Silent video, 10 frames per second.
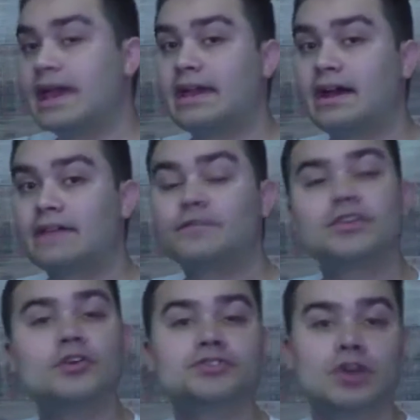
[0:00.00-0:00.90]
And
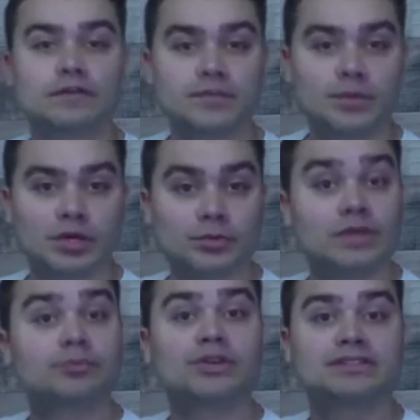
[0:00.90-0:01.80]
for those that aren't familiar with
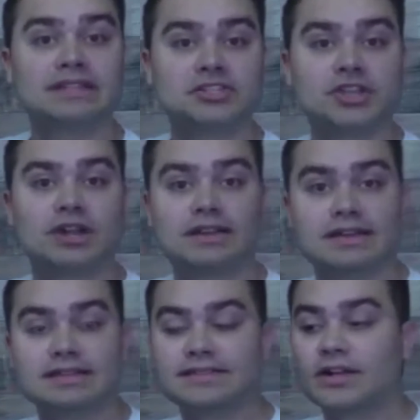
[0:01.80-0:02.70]
what a precinct chair
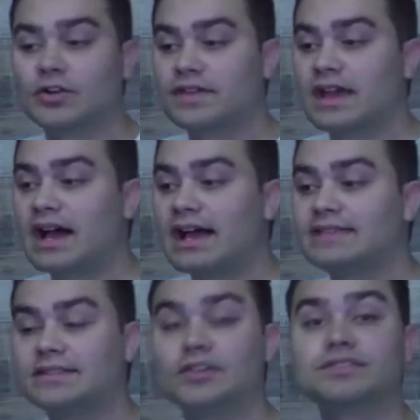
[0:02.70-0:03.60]
is, they are the
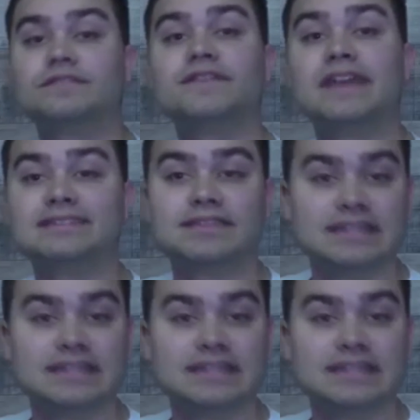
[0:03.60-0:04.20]
eyes, ears, and face